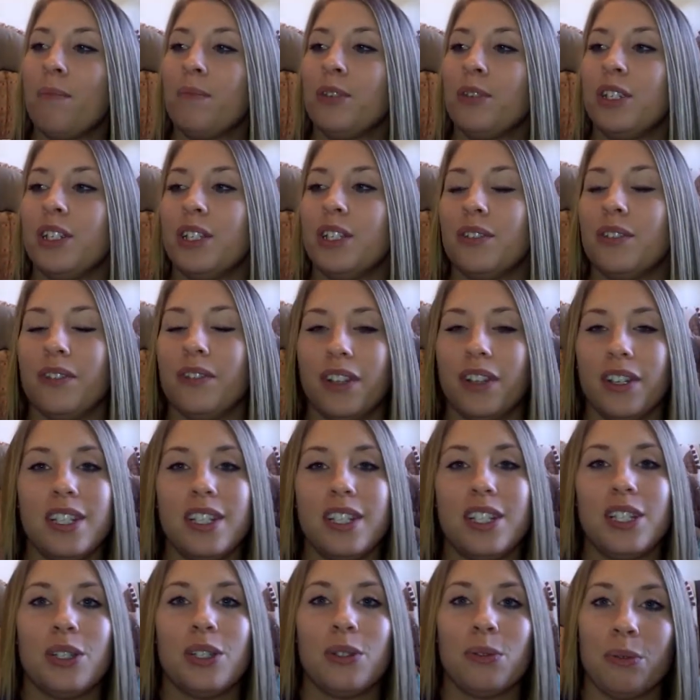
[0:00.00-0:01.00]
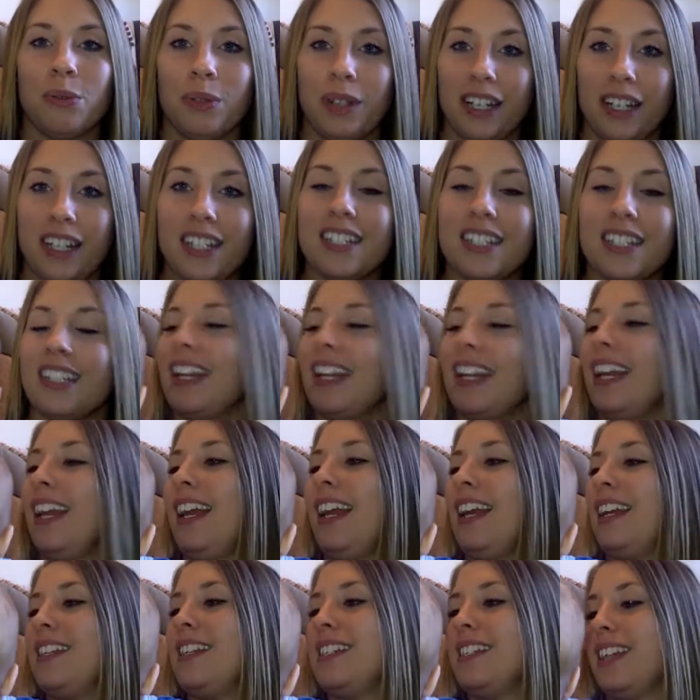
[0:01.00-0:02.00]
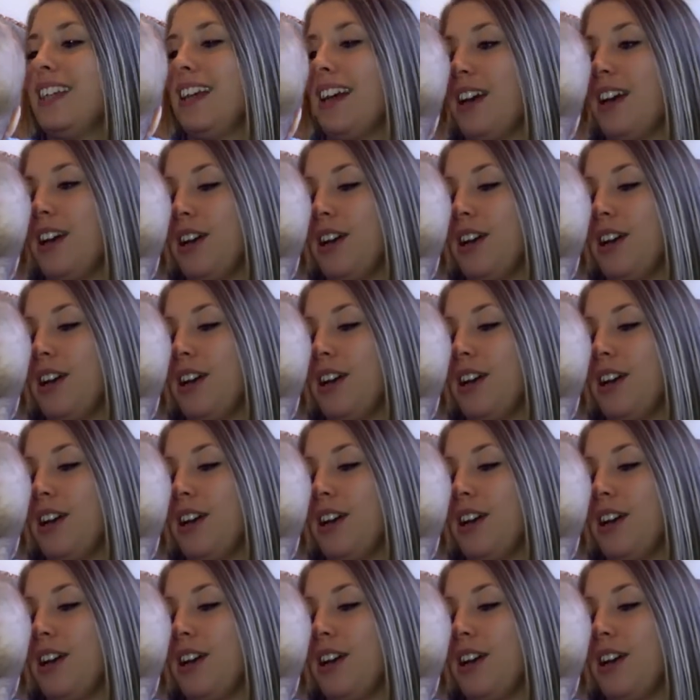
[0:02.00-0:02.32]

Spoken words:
She's very sweet, and